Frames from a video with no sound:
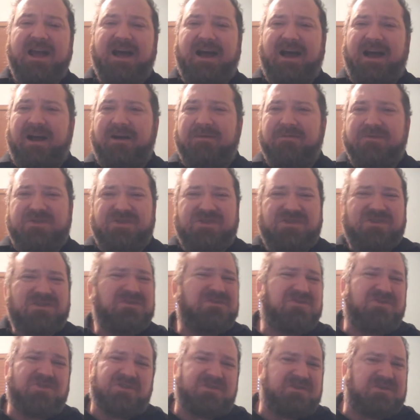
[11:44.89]
It's
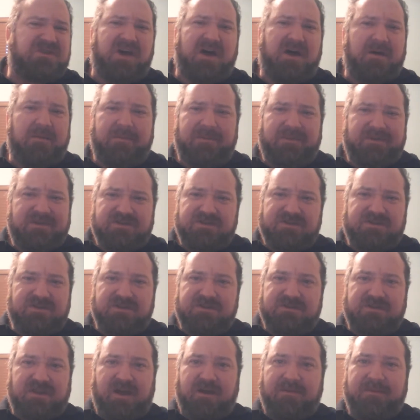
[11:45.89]
just dumb. It's
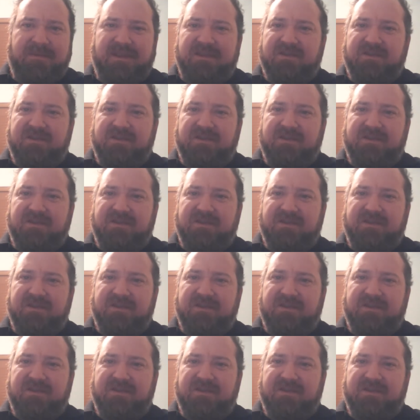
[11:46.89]
just dumb.